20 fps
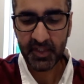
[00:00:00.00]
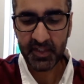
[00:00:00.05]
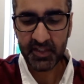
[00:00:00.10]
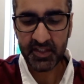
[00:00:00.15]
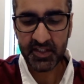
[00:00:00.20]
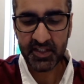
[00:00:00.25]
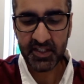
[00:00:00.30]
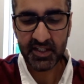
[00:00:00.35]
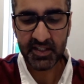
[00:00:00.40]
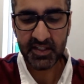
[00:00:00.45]
A
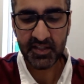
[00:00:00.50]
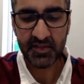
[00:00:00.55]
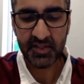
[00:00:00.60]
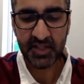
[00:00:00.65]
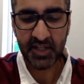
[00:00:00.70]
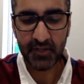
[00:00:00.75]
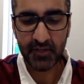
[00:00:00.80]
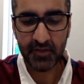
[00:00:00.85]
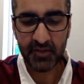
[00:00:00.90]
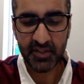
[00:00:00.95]
detective's
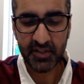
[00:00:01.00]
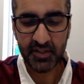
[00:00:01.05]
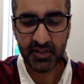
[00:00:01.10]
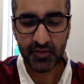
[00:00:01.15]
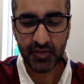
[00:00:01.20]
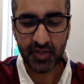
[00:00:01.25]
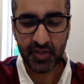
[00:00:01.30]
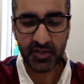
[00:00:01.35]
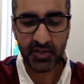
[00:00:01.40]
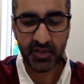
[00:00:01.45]
salary didn't
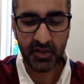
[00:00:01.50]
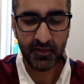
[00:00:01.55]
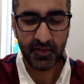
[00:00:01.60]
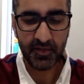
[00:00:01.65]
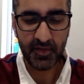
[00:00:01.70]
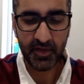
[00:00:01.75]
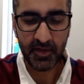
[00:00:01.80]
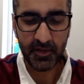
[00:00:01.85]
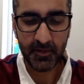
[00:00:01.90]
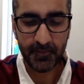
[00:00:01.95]
stretch that
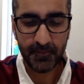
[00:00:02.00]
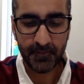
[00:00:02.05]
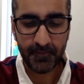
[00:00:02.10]
far.